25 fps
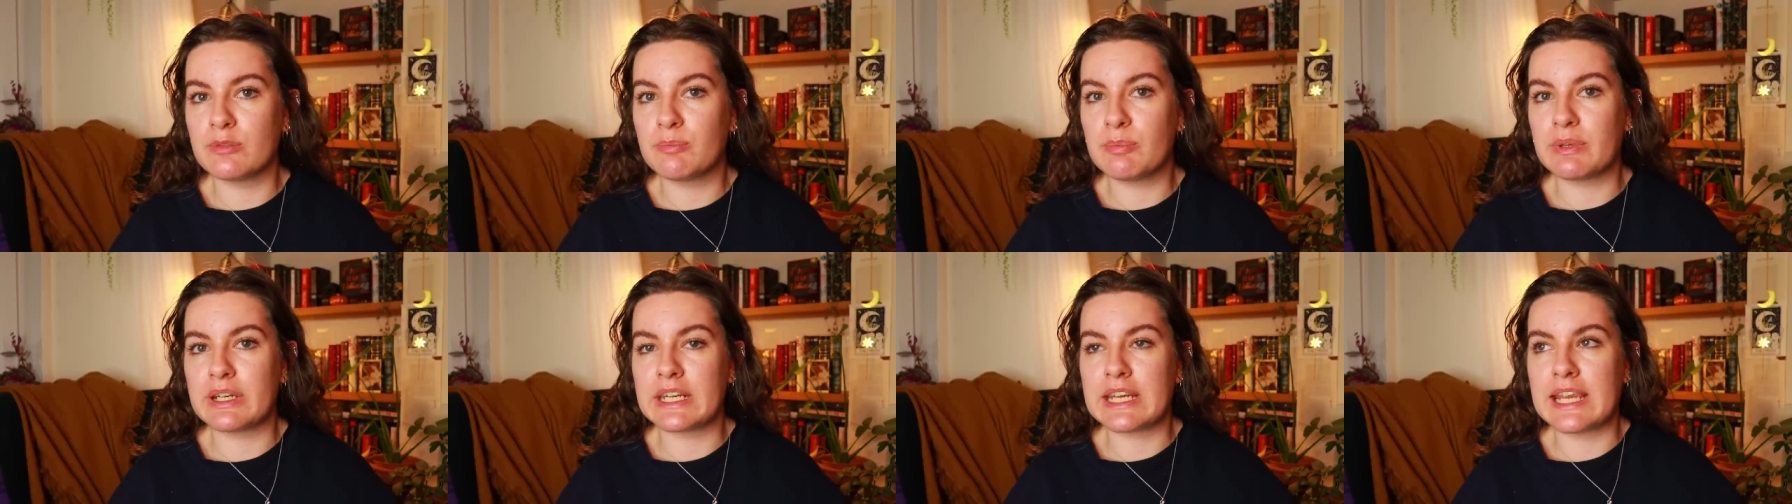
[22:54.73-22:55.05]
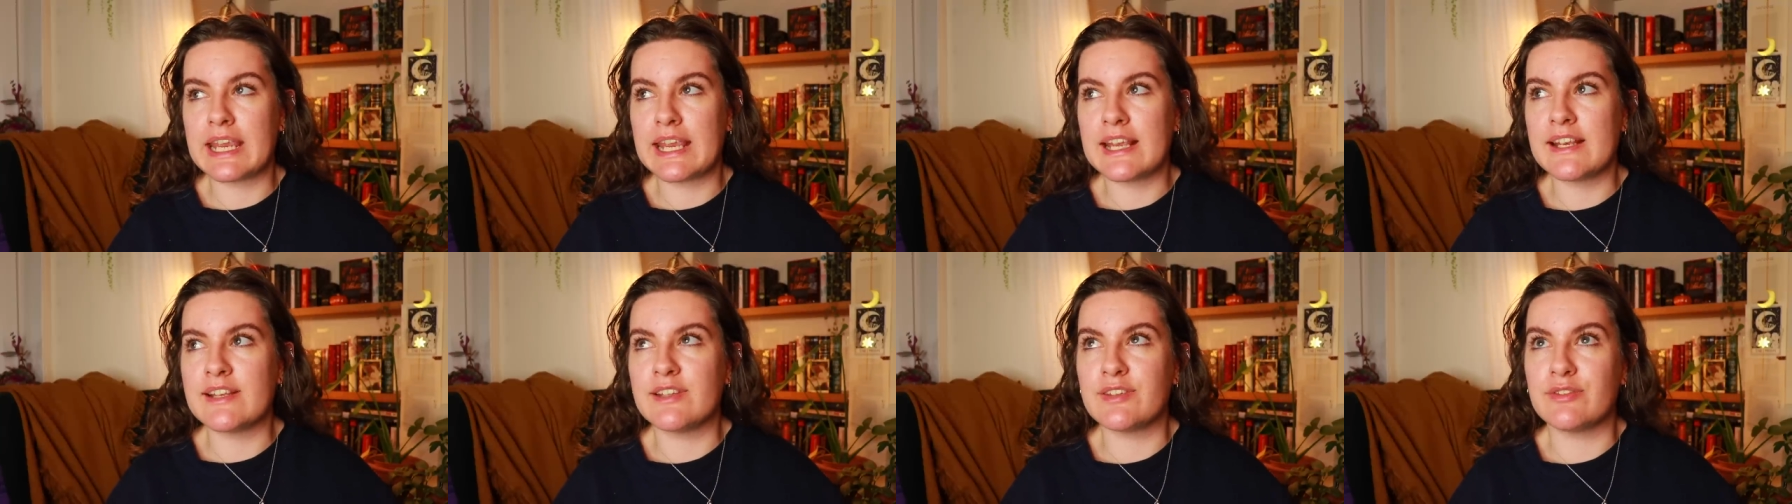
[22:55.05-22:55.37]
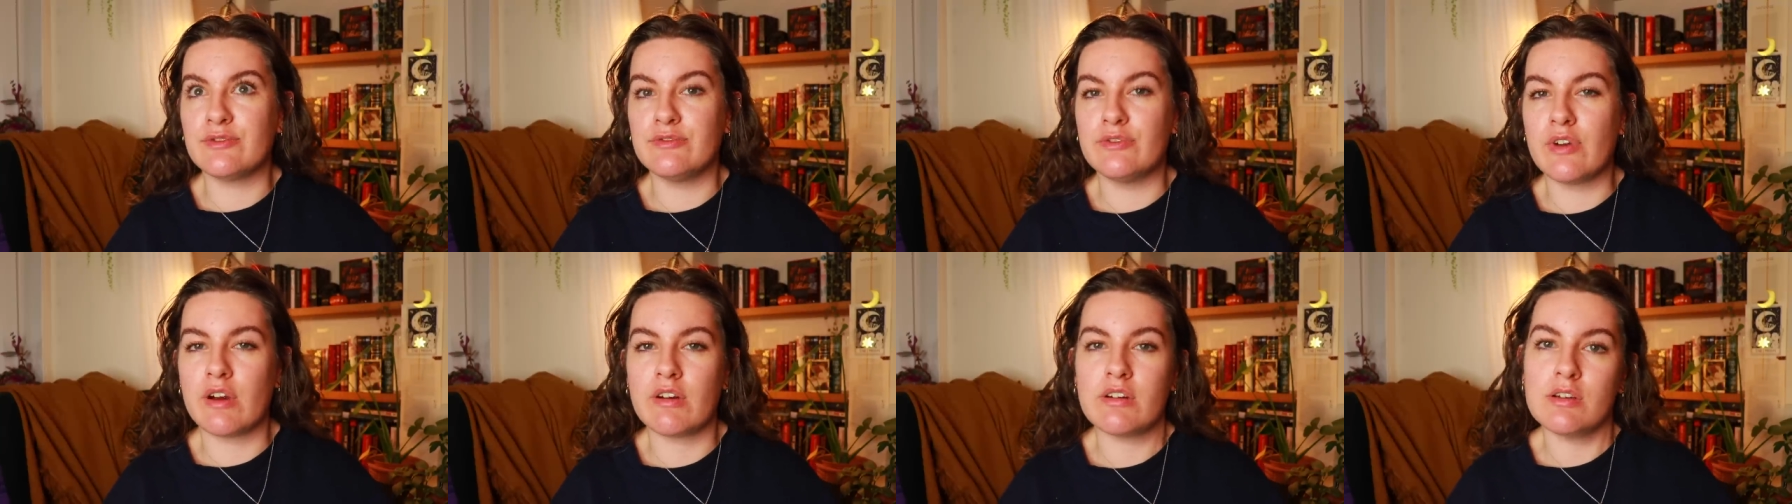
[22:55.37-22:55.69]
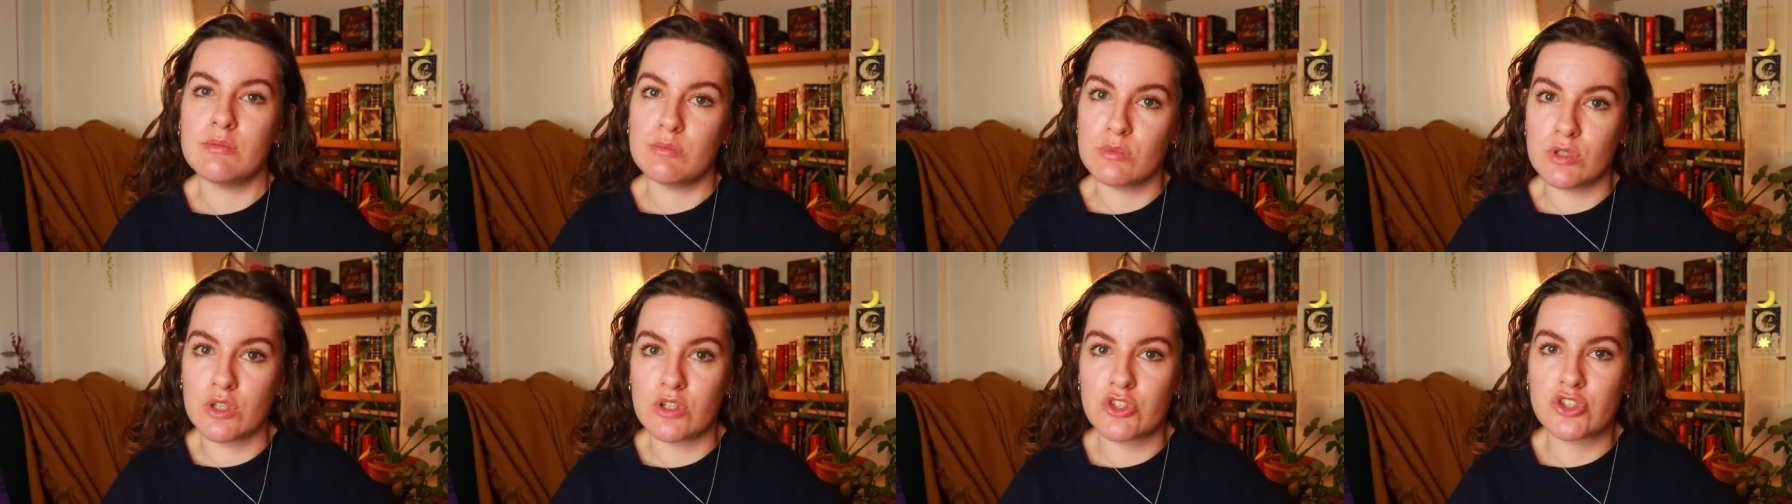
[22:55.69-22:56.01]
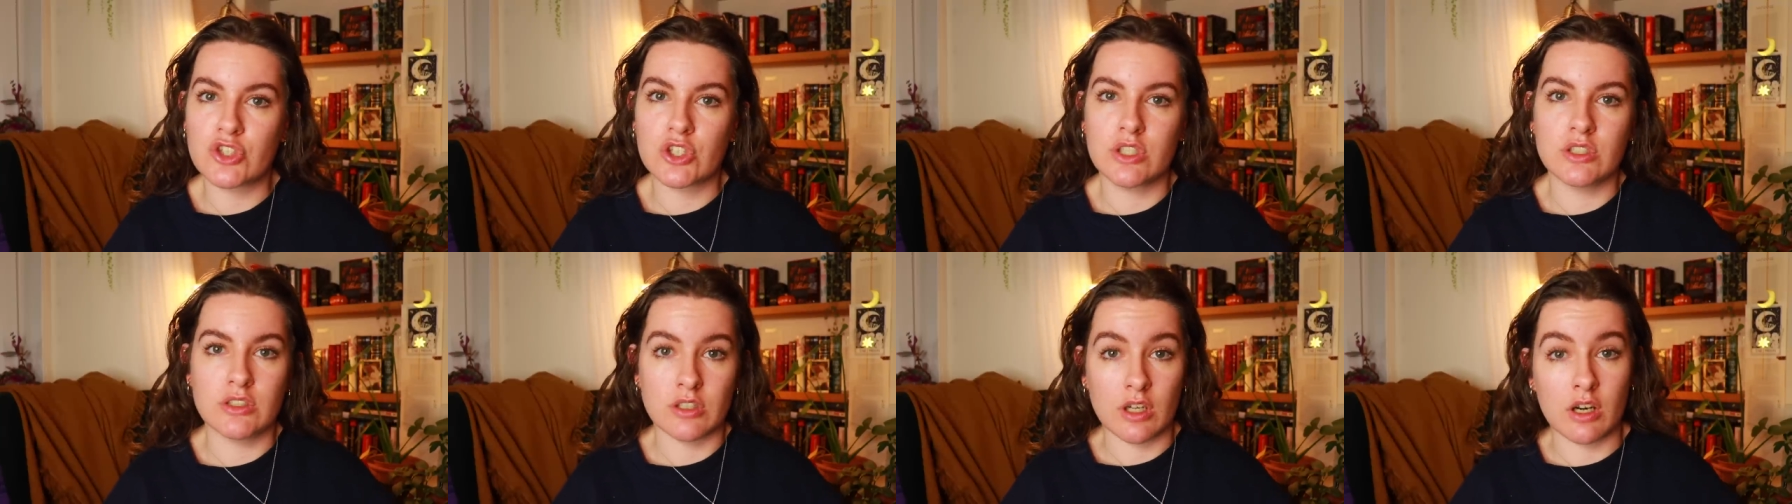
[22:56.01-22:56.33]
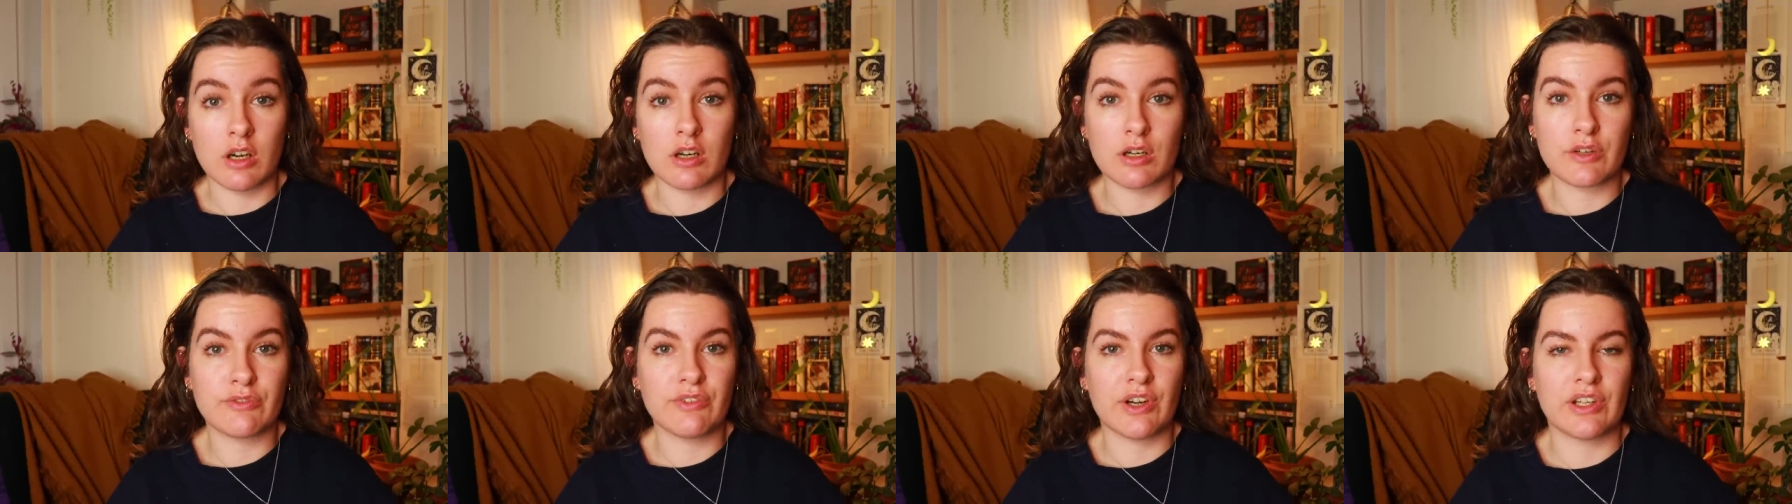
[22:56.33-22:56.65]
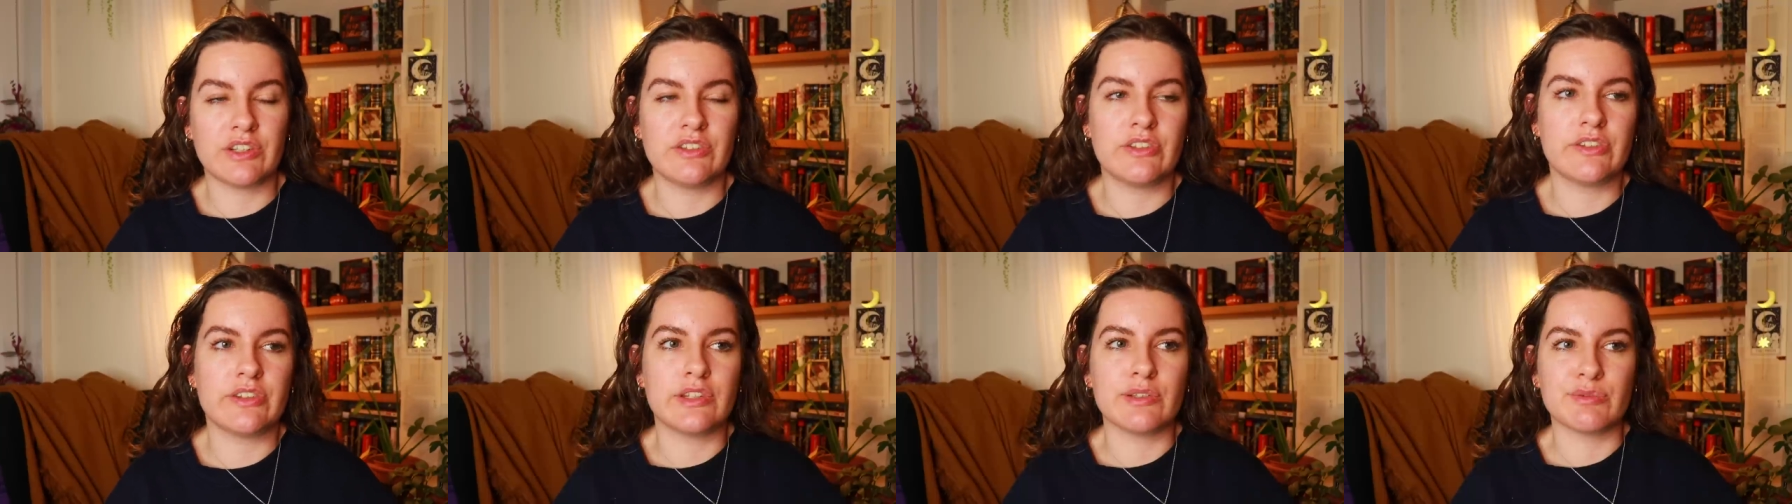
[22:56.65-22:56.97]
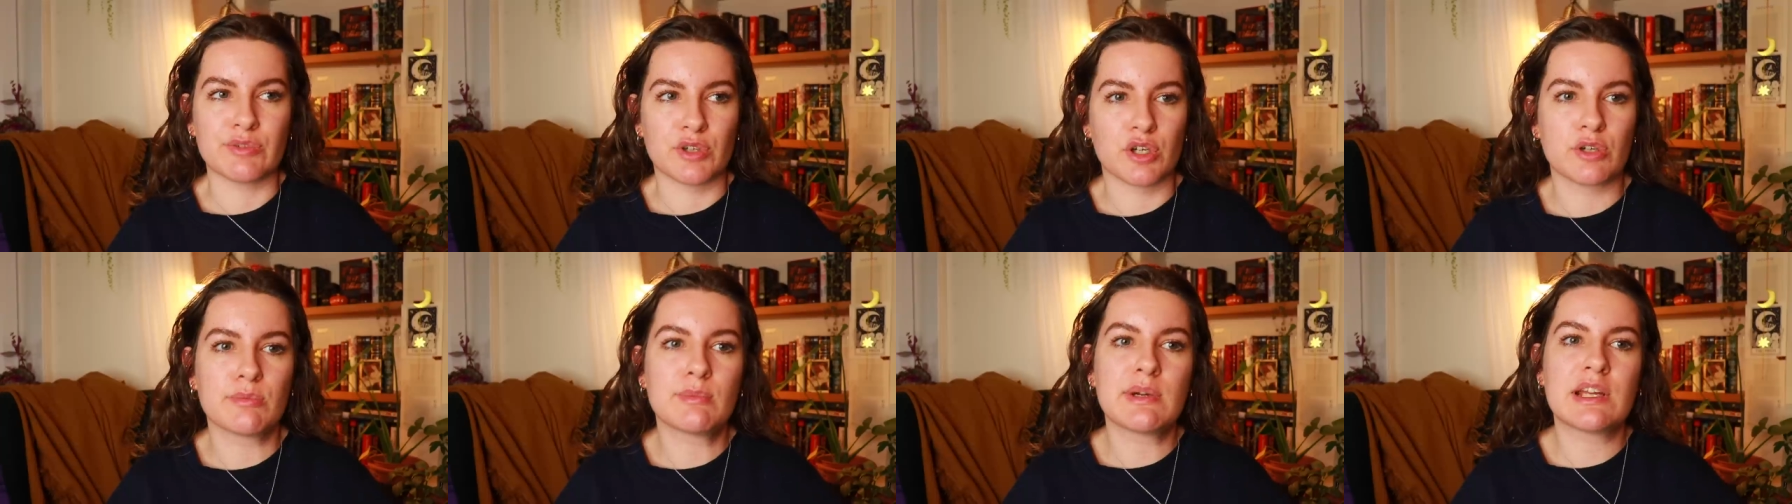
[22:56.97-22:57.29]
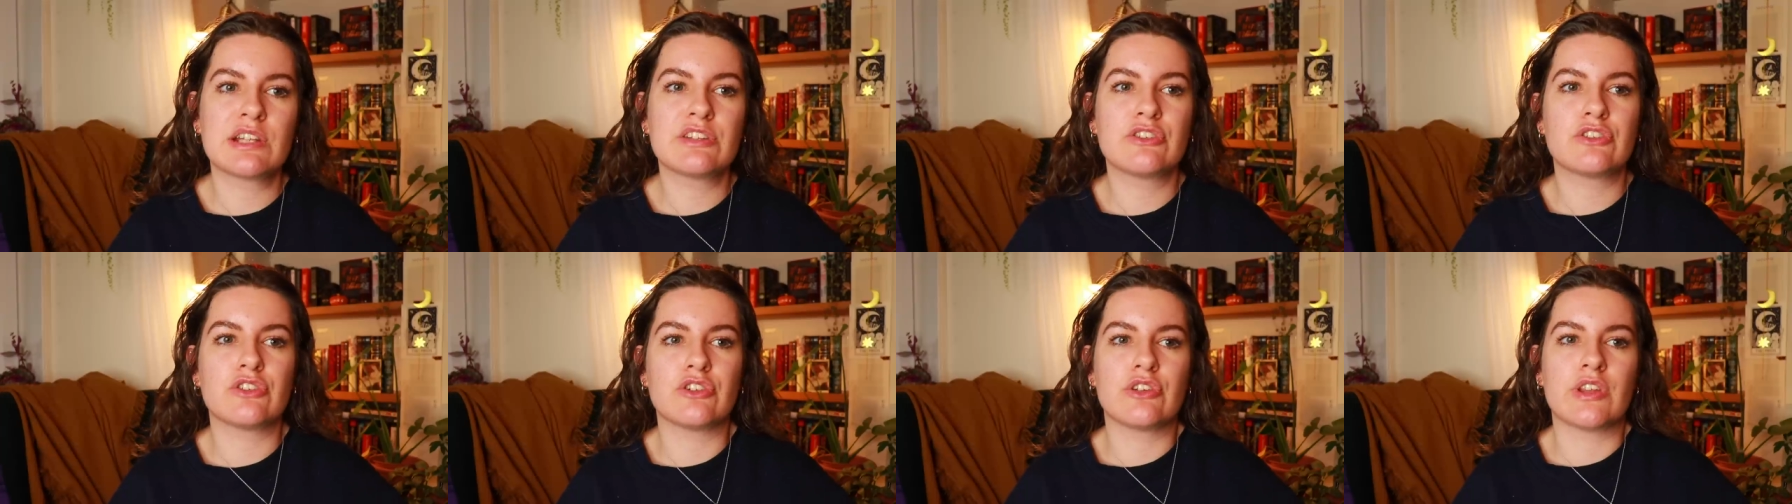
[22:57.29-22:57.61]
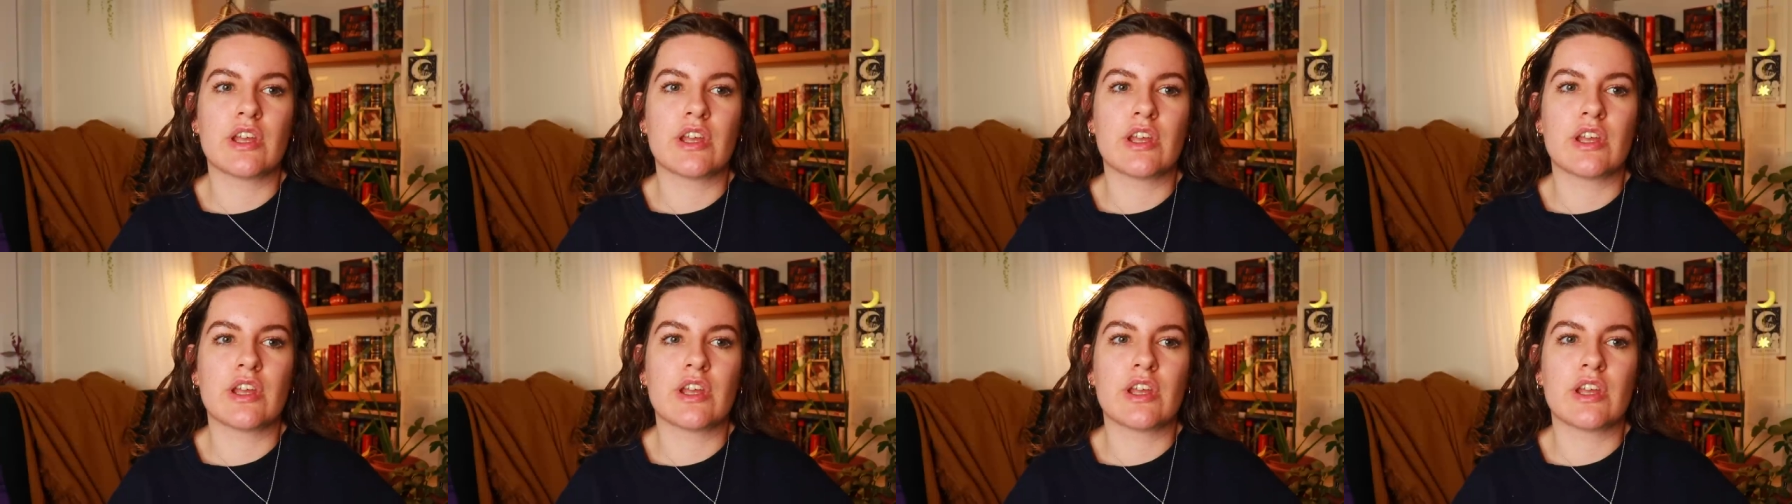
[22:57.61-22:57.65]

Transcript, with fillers: but it is very much a dark fantasy romance, so